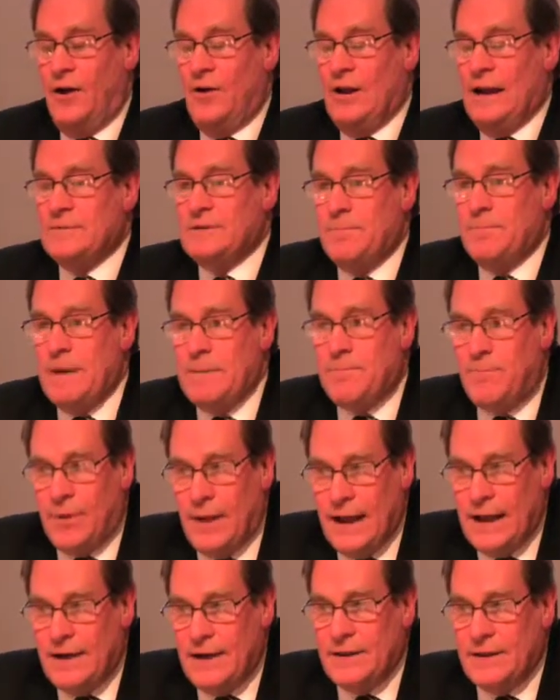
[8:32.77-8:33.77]
Olam's a big
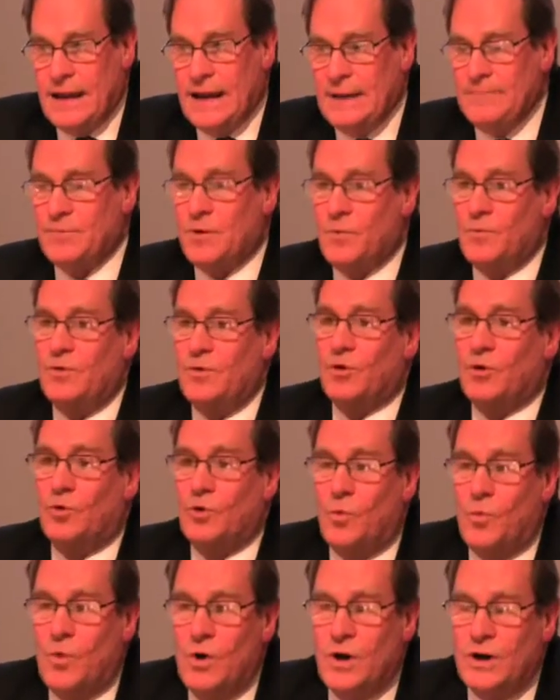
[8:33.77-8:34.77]
player in that. We're on
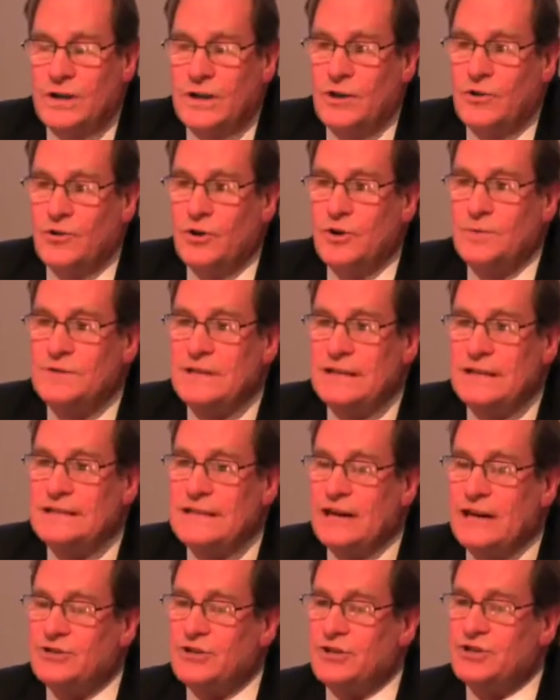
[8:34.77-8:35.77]
all the working groups,
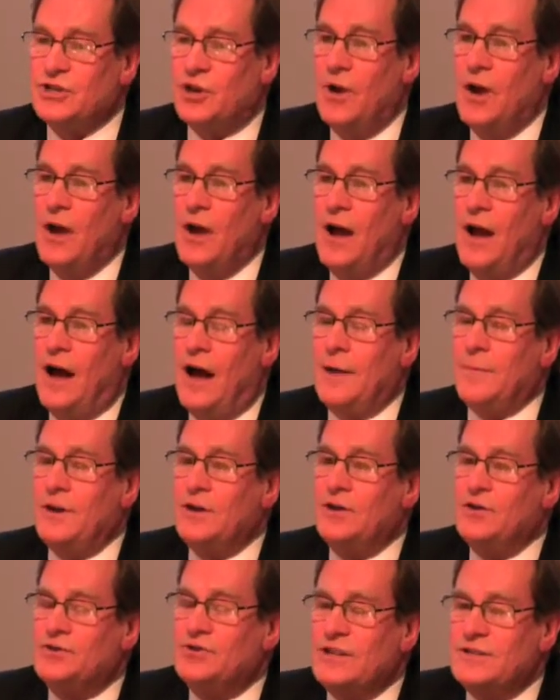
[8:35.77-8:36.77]
etc. So I'm
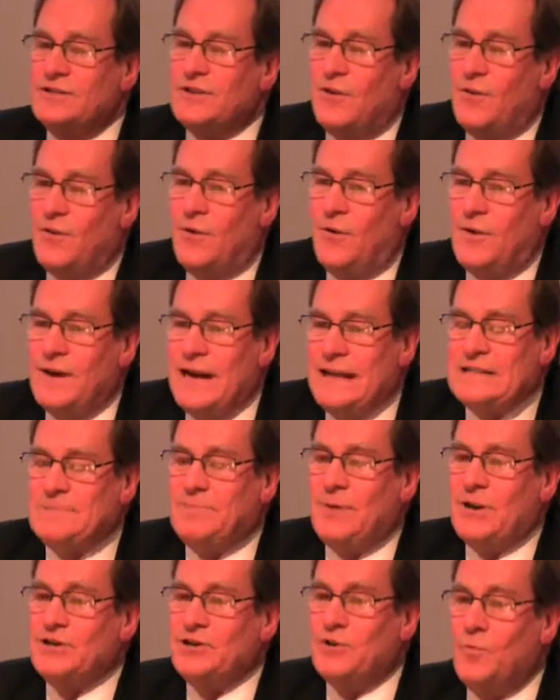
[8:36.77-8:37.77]
going to use this
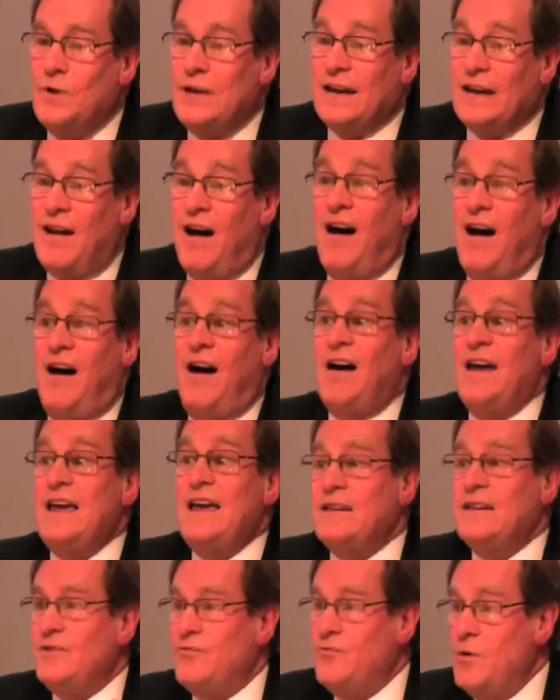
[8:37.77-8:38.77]
expression. We can
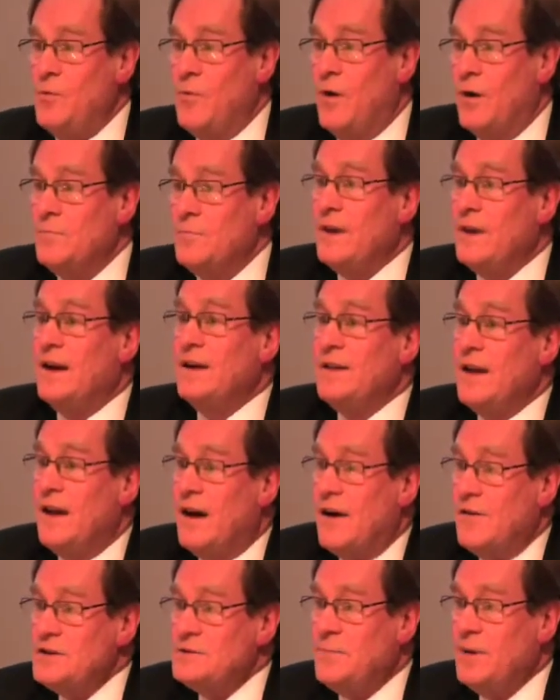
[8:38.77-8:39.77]
hide, if we want, behind the
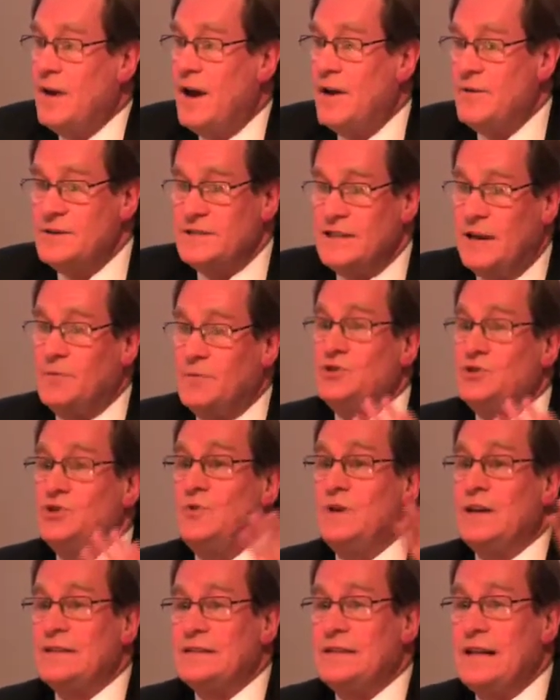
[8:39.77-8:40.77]
RSPO and say we're
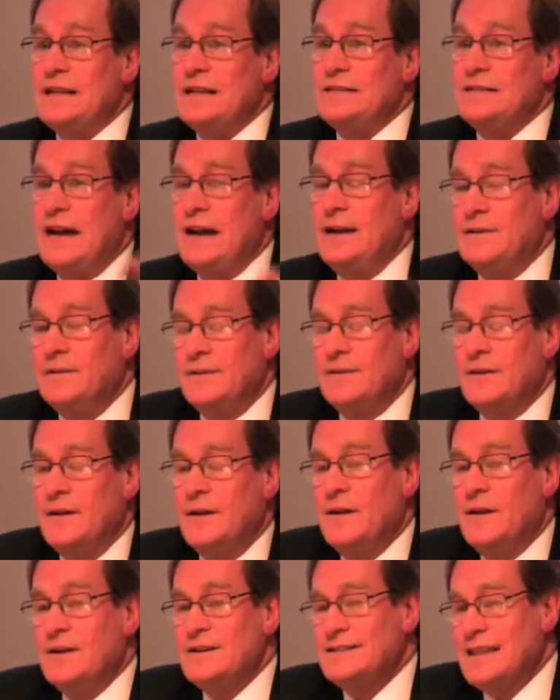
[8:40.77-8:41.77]
doing it to that standard.
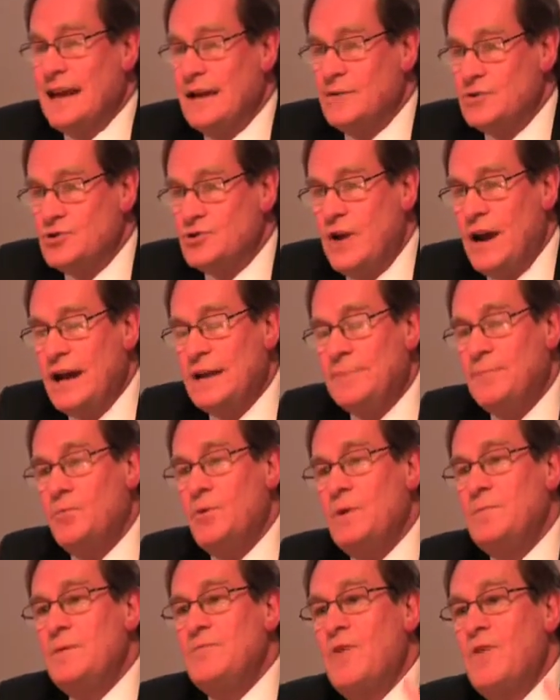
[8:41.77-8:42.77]
Sounds great,
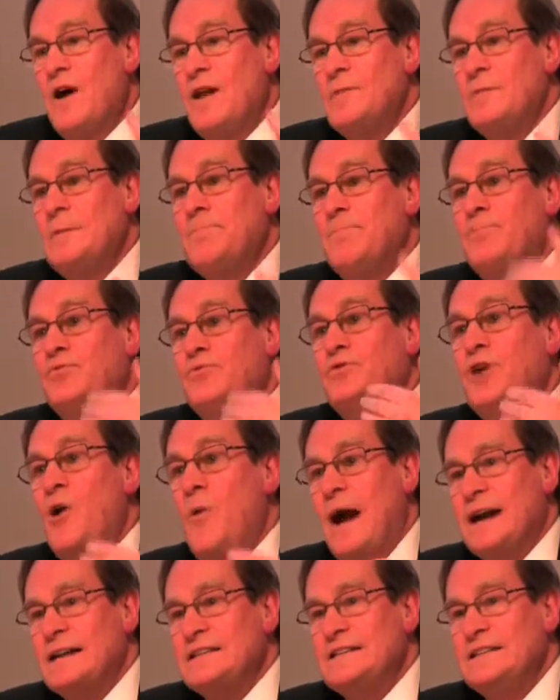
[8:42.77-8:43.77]
but we'd rather be
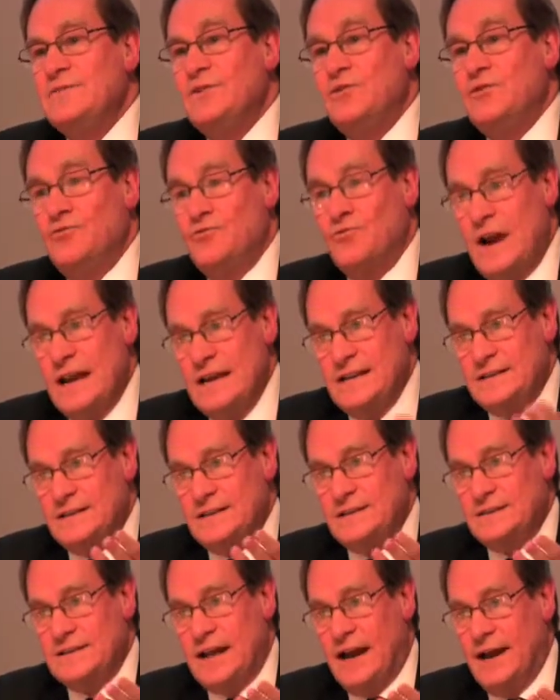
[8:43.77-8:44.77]
proactive and raise
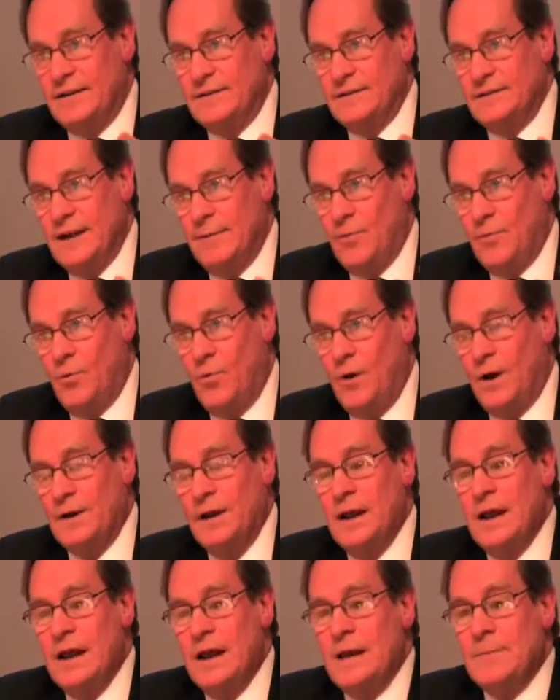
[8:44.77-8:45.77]
the standard, number
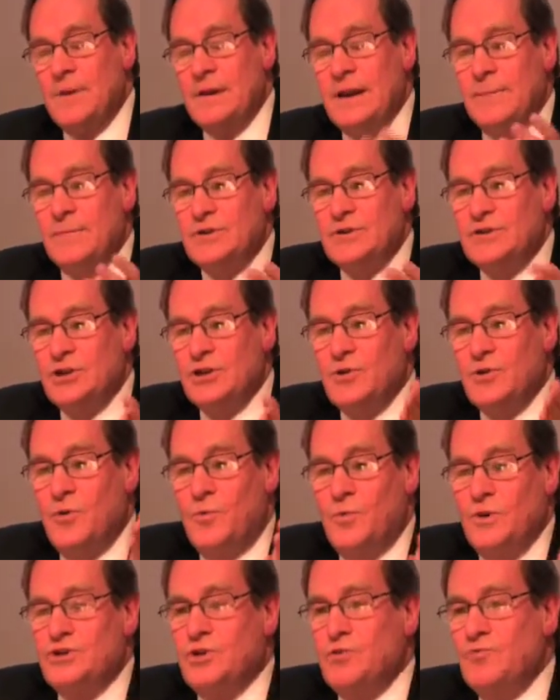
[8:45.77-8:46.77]
one. But number
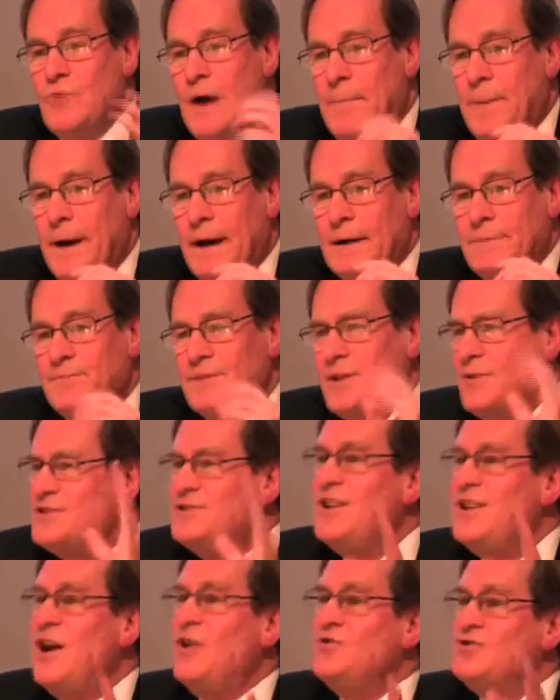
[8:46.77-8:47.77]
two, we do rubber. There
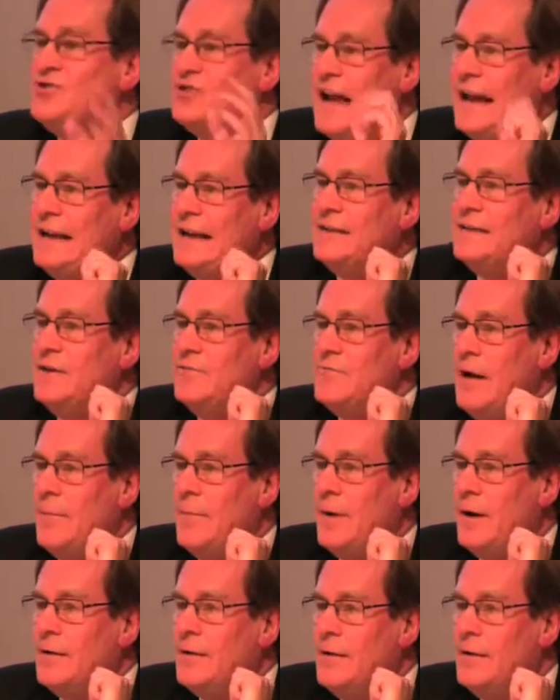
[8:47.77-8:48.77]
is no standard in
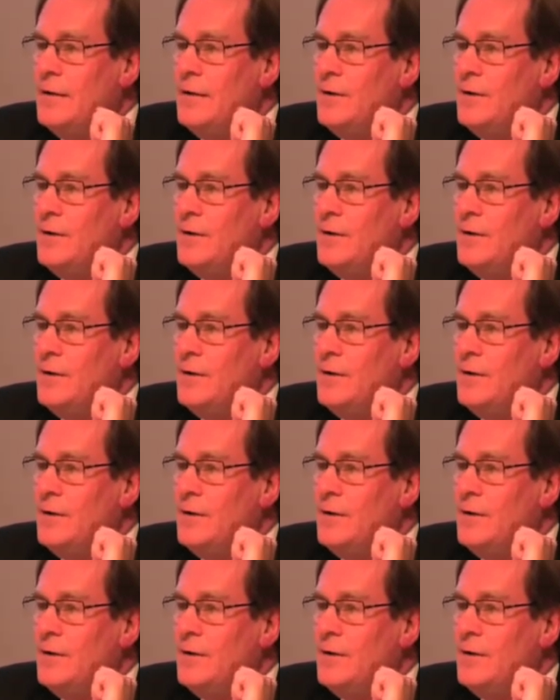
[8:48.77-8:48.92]
rubber.